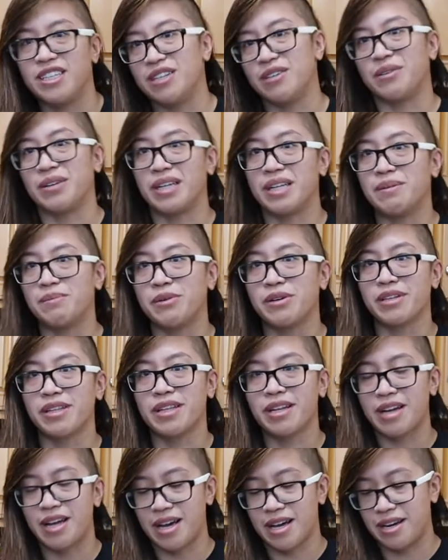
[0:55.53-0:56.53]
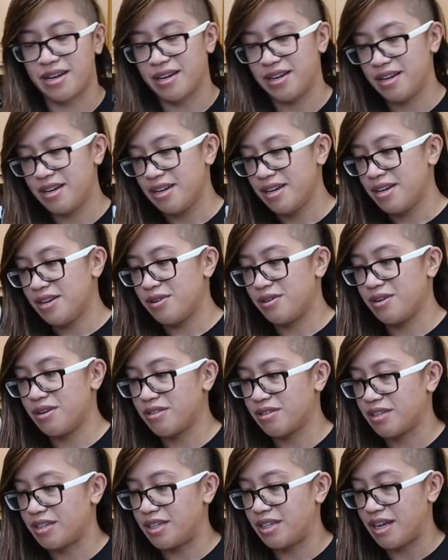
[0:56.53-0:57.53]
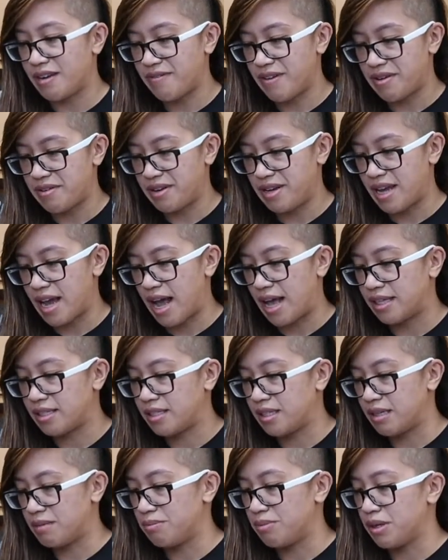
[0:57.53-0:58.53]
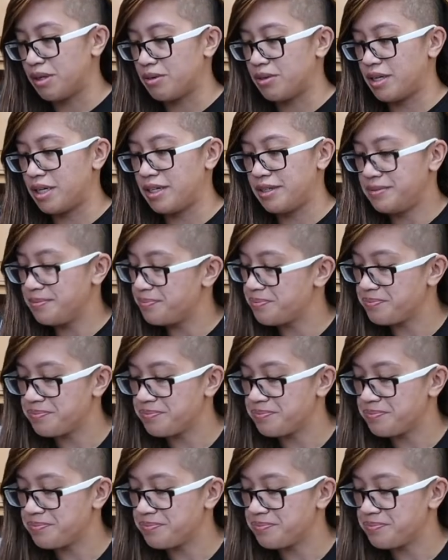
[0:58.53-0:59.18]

You don't want to eat more than that, or else you're going to get very gassy and bloated.